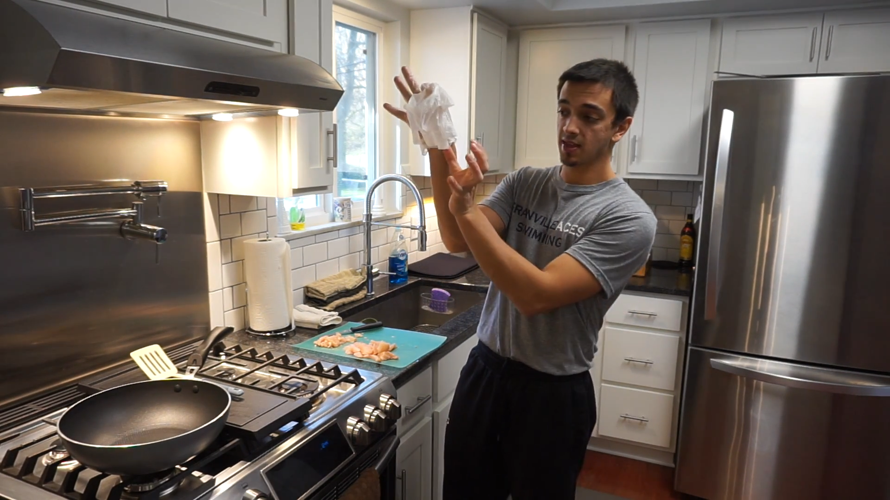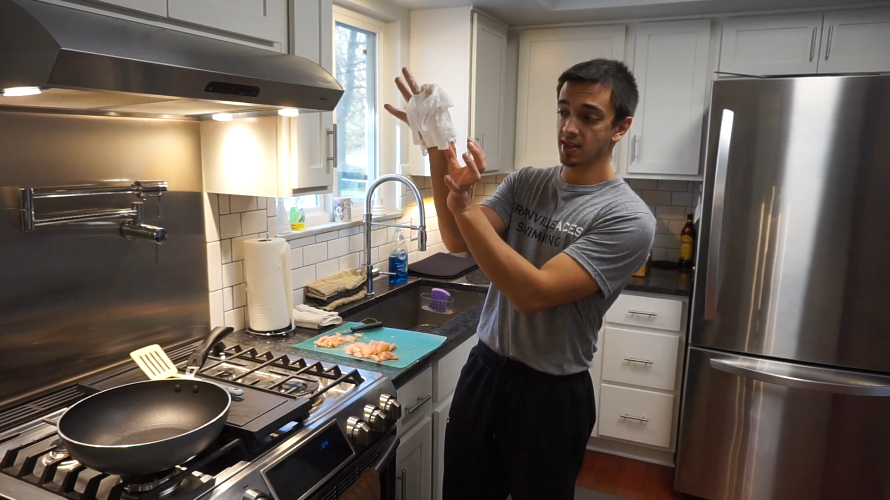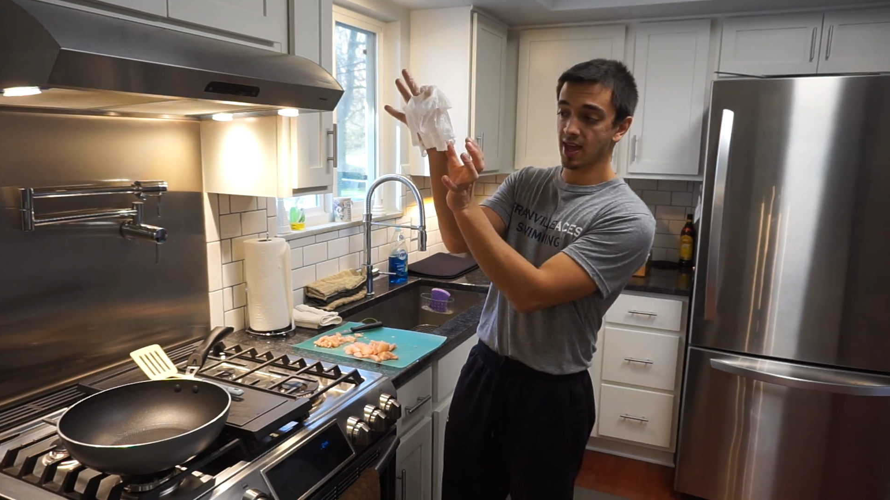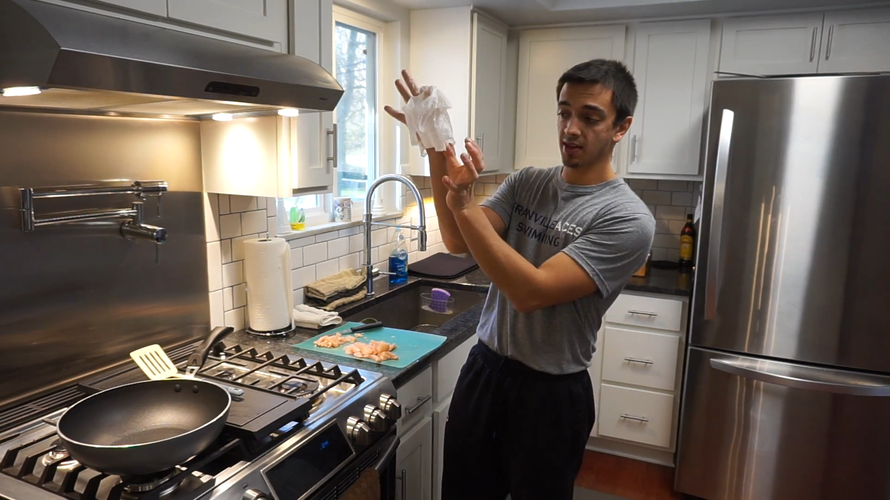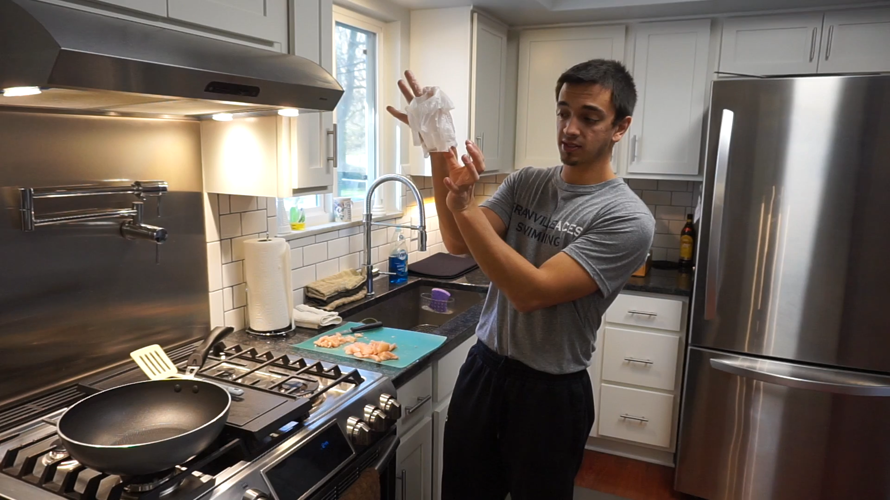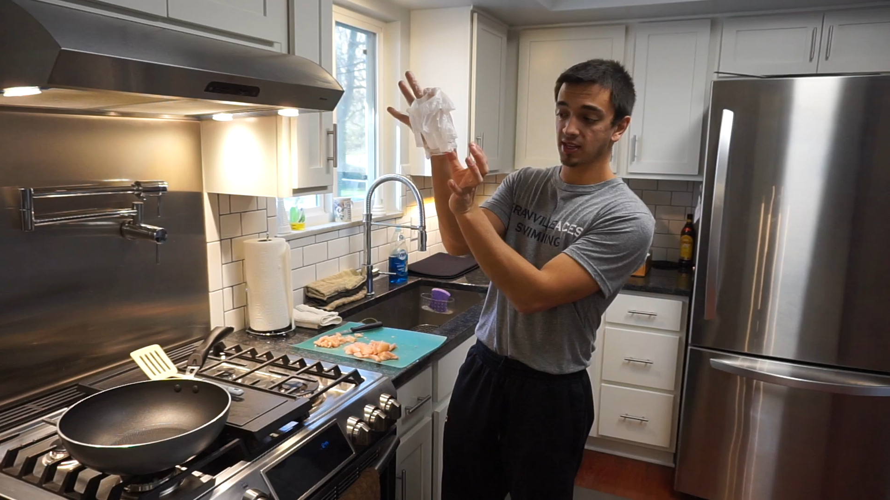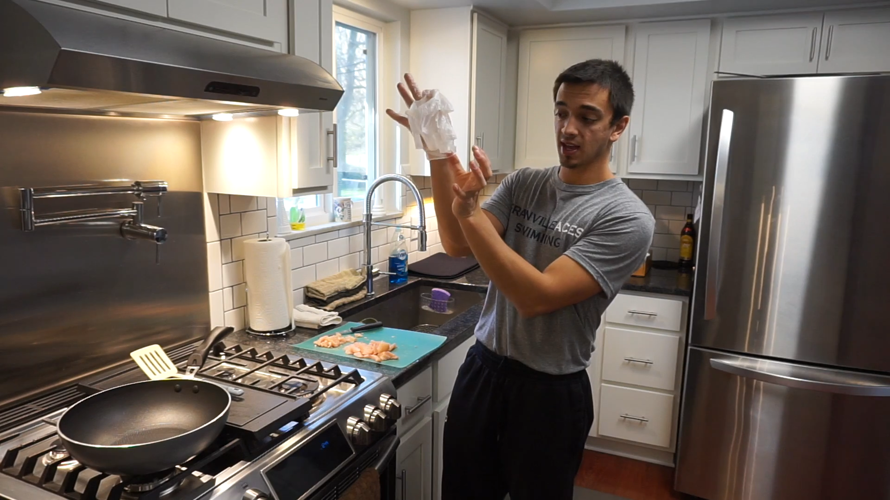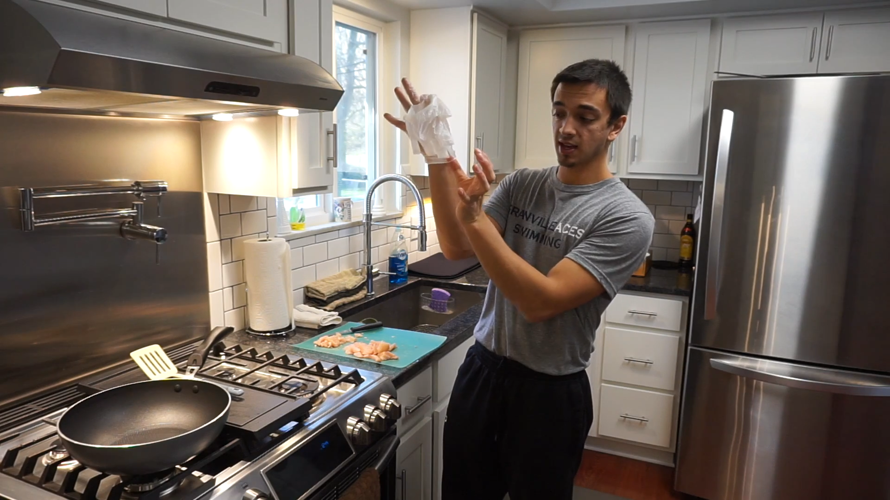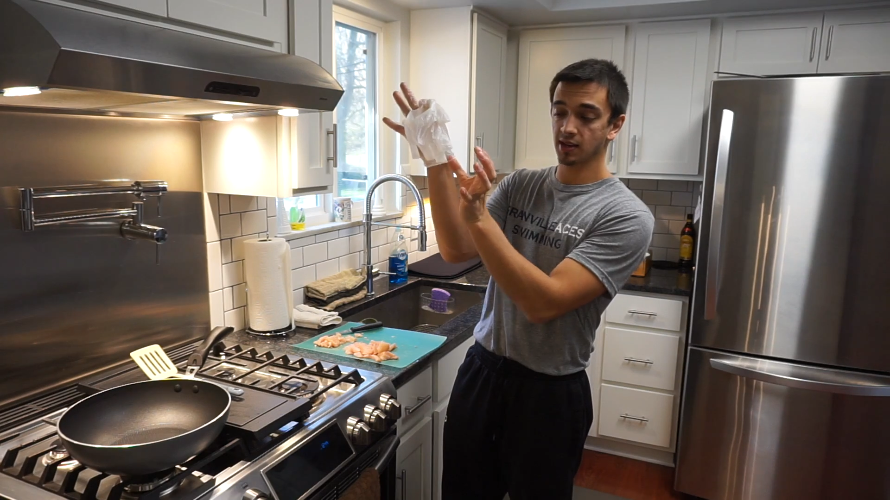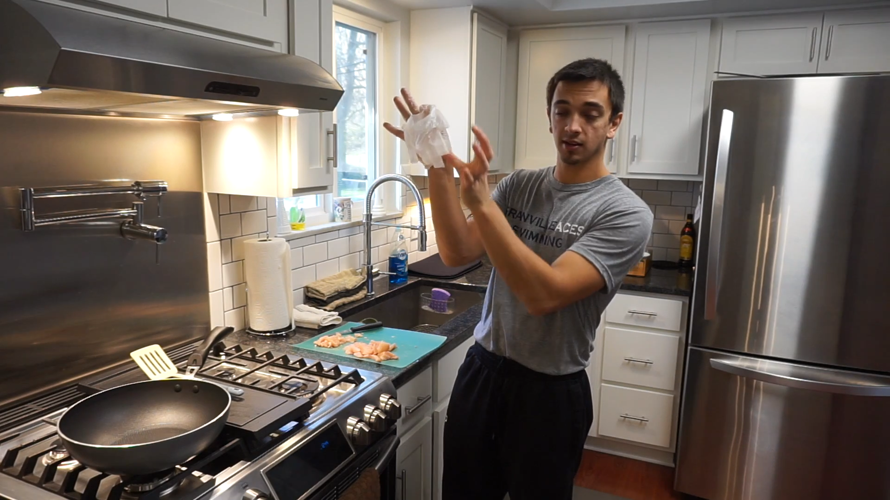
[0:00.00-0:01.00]
the
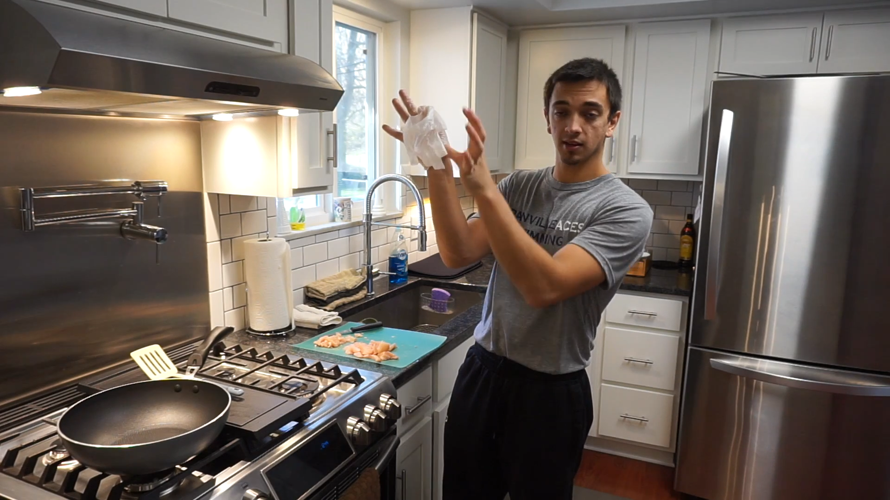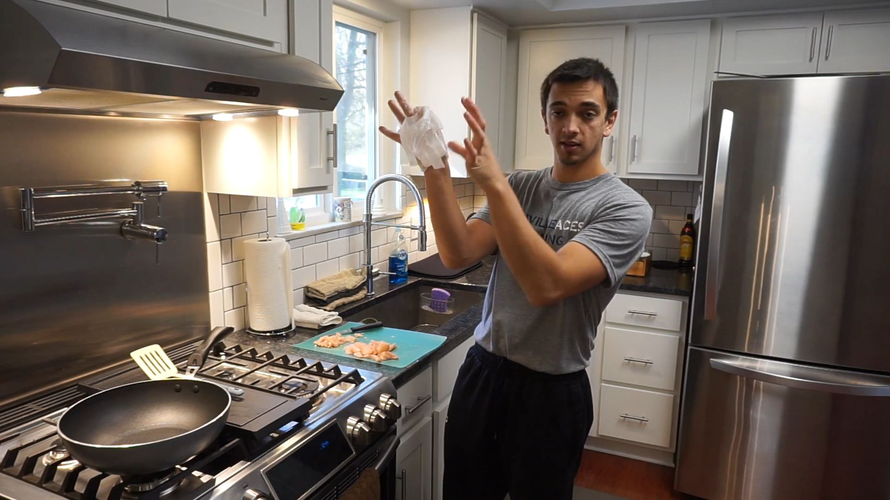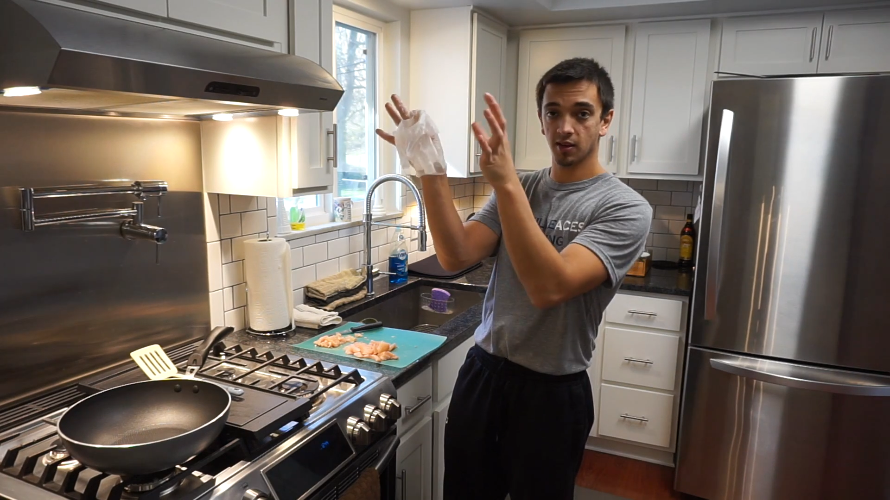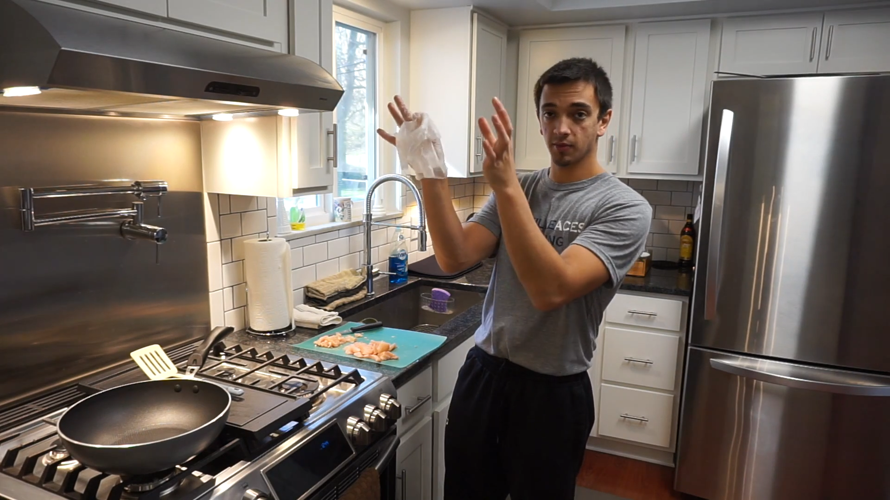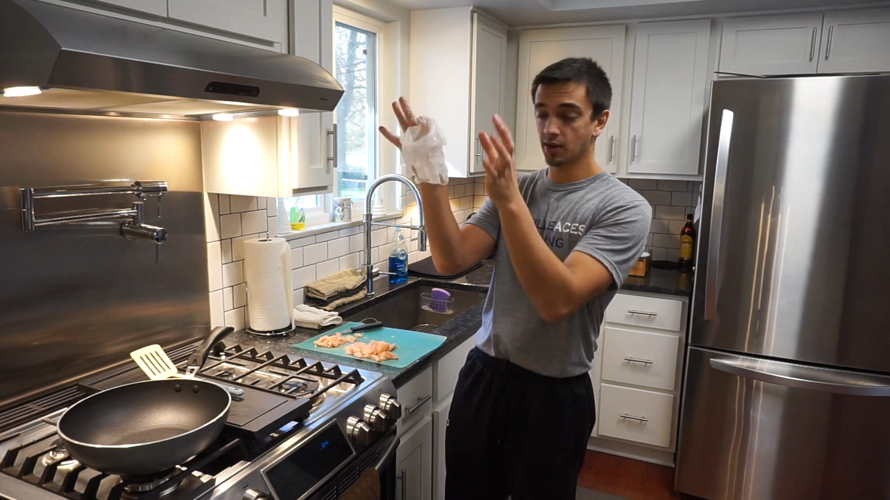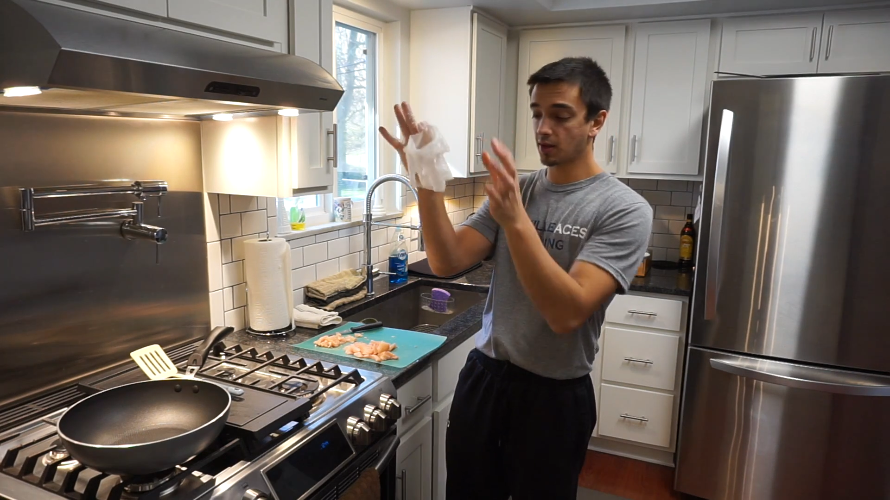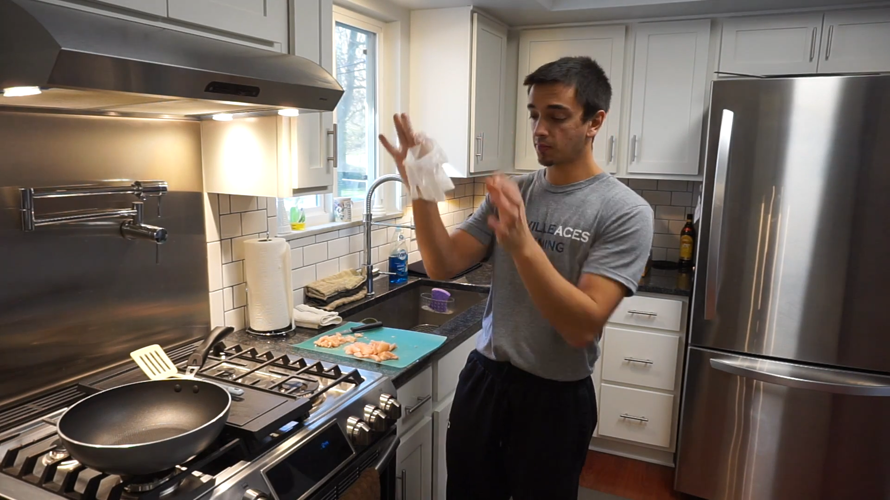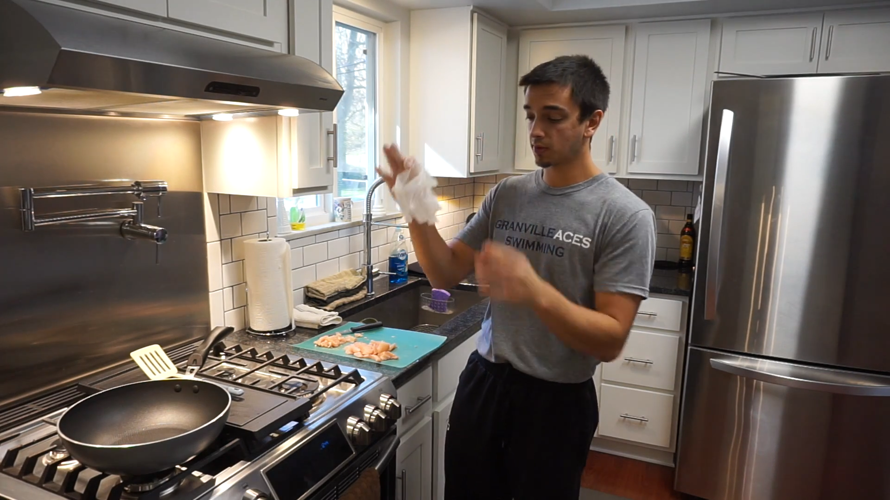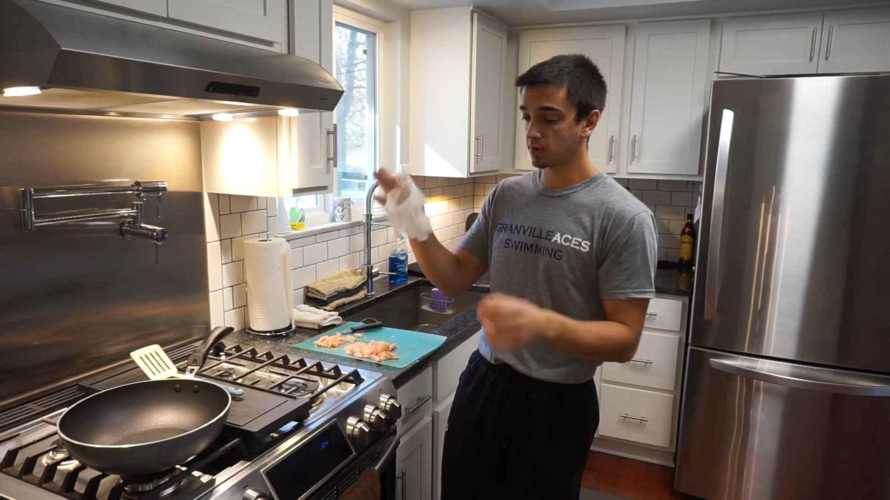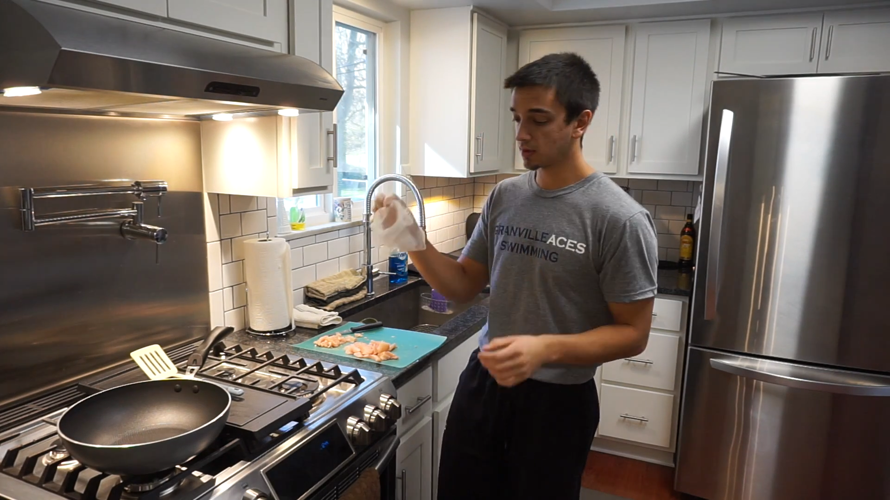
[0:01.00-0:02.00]
outside coming
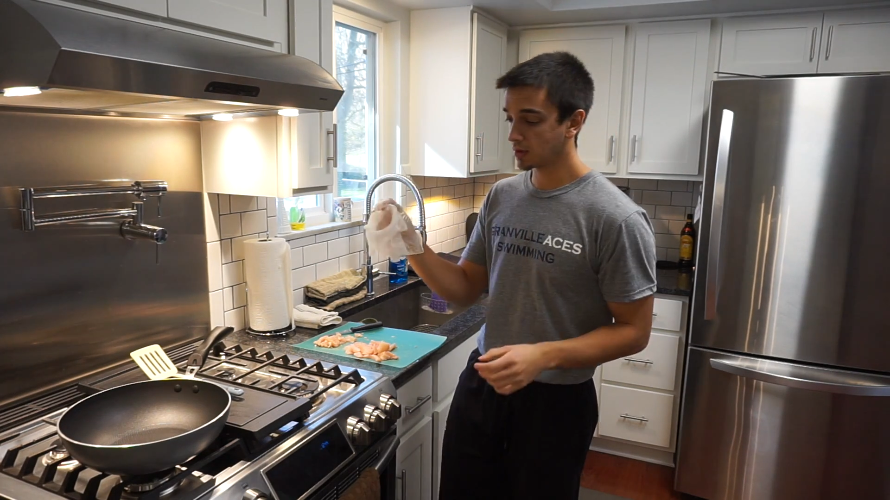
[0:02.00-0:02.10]
up.